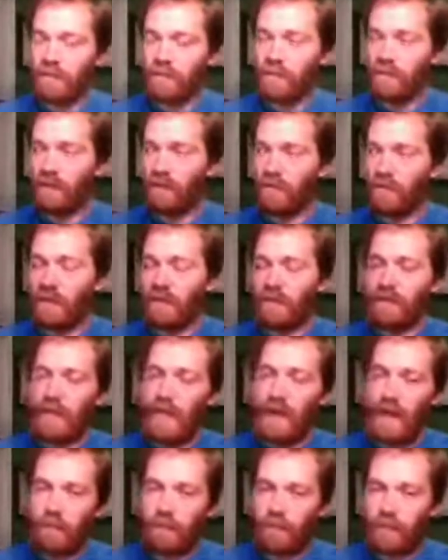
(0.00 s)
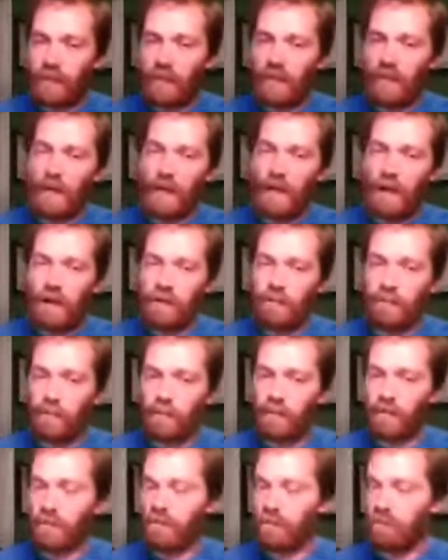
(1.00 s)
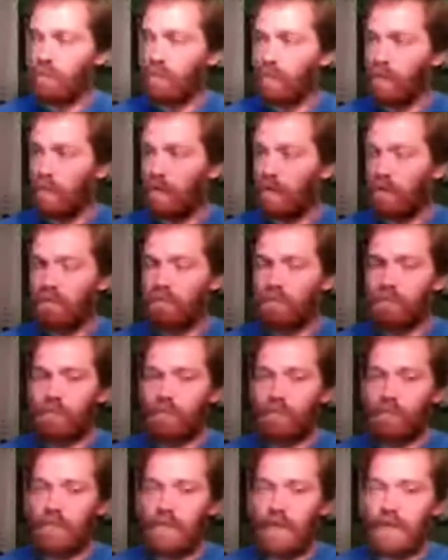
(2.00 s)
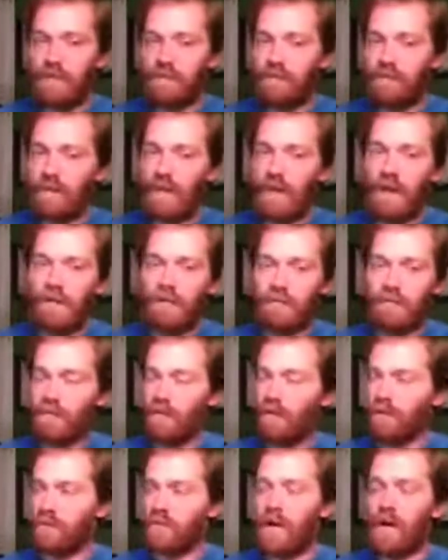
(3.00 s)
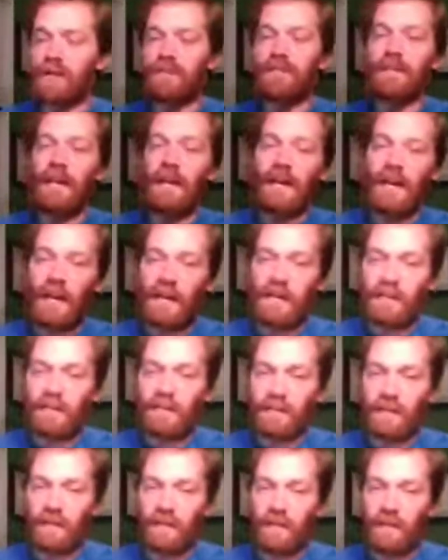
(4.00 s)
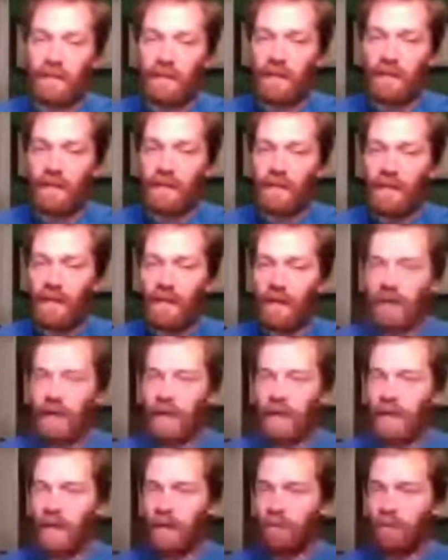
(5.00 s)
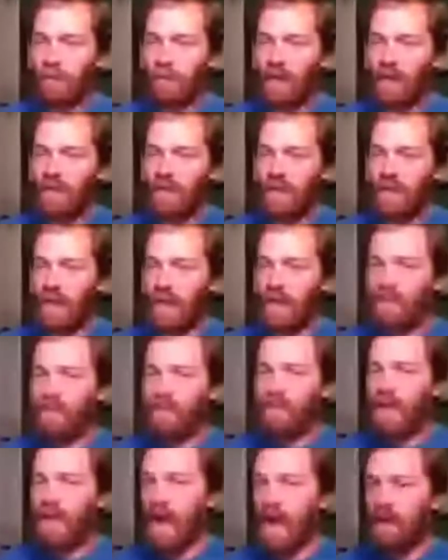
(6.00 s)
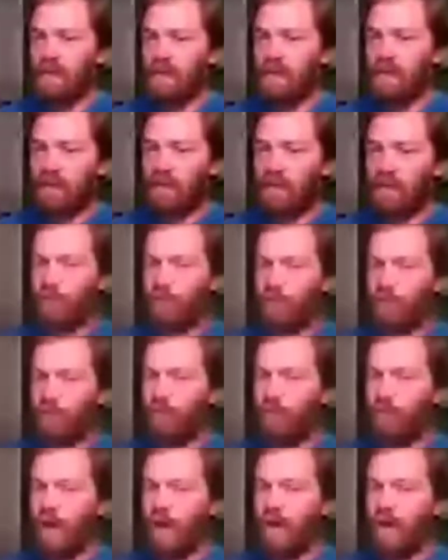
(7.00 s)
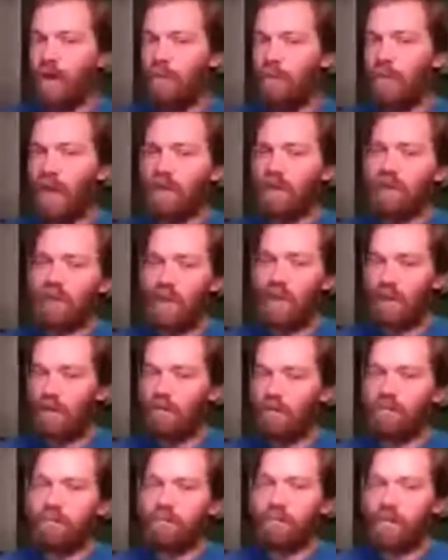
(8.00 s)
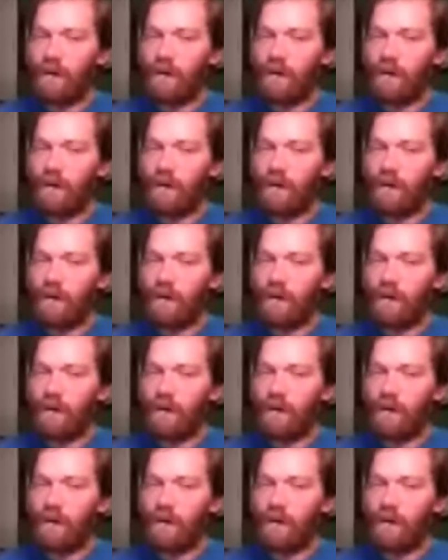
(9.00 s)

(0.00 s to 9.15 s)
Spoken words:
GitLab or GitHub or SVN, or it'll talk to kind of anything. And then that is going to run a bunch of